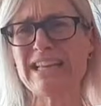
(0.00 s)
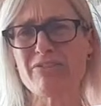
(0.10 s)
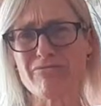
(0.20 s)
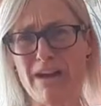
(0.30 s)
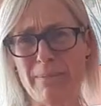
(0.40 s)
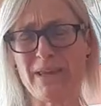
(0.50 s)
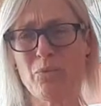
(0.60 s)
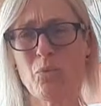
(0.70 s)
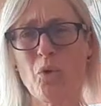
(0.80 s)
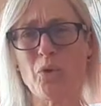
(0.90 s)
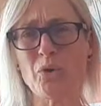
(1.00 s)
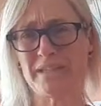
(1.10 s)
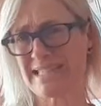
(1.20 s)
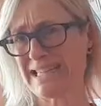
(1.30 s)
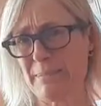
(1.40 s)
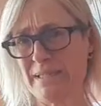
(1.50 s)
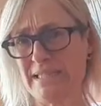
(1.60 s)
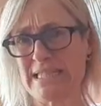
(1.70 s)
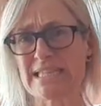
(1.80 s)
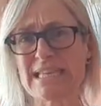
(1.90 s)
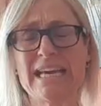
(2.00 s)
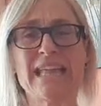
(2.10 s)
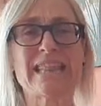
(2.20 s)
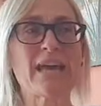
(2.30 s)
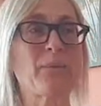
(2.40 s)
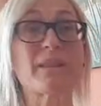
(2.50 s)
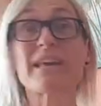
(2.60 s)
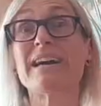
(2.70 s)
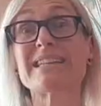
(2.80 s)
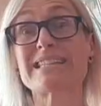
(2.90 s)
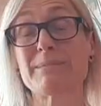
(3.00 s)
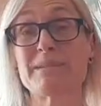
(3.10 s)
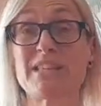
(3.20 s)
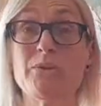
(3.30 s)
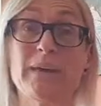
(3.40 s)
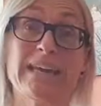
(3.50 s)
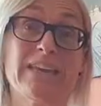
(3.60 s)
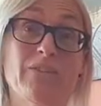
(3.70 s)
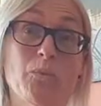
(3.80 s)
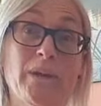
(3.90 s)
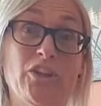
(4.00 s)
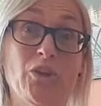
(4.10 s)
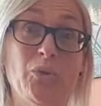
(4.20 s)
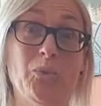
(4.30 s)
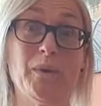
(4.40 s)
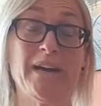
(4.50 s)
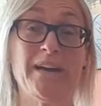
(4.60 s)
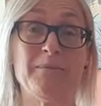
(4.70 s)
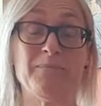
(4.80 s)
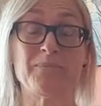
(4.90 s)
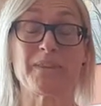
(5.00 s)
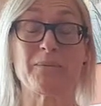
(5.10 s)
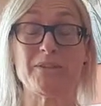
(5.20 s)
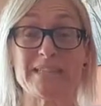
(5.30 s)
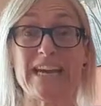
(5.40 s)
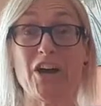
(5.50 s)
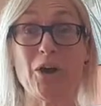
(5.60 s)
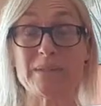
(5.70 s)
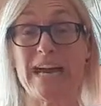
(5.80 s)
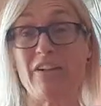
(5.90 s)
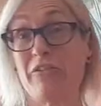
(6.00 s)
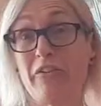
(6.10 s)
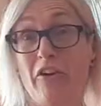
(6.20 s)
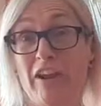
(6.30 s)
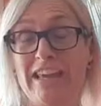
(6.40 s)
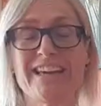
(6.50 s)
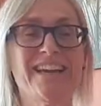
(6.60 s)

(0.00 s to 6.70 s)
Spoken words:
grubby, worn slippers. There were the kind of slippers that you get given when you stay at a hotel for free.